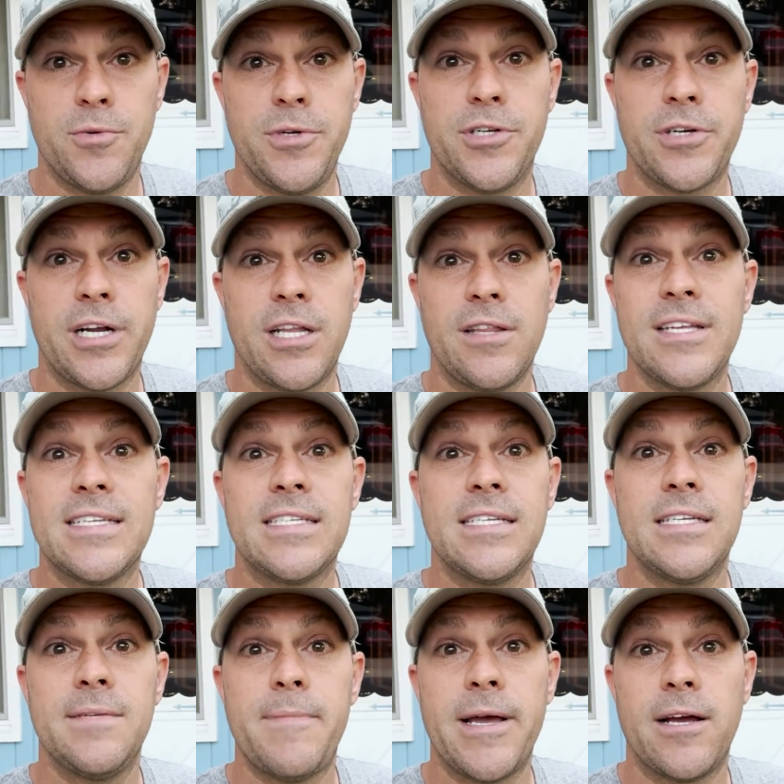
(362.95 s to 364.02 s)
Do we try to list
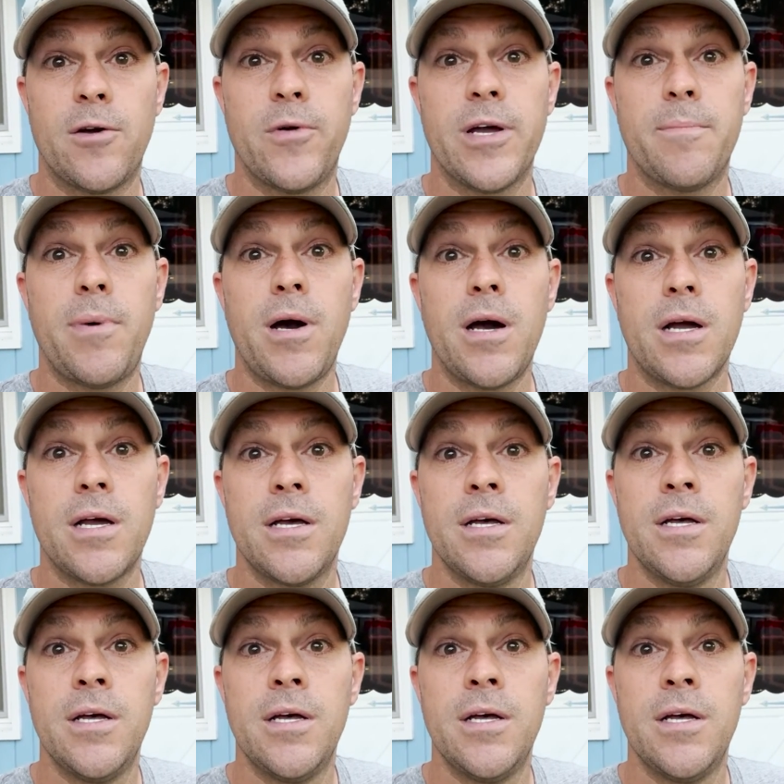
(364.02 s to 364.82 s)
it and make a quick buck?